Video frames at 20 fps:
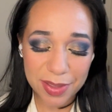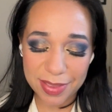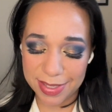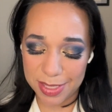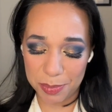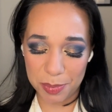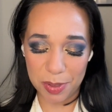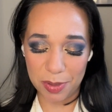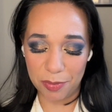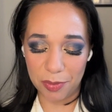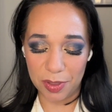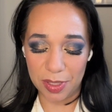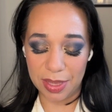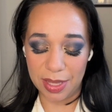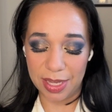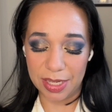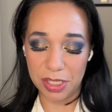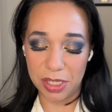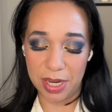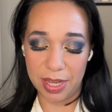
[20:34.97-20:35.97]
this beautiful
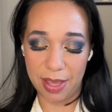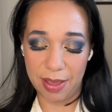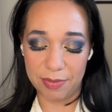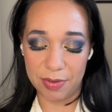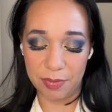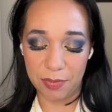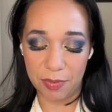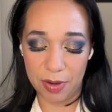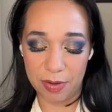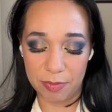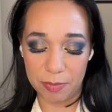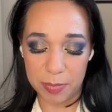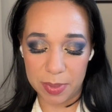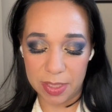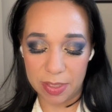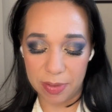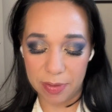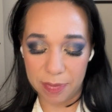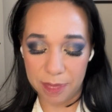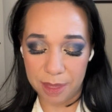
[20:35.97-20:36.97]
collection I have in front of me
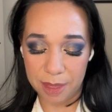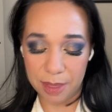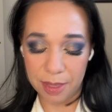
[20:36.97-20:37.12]
here.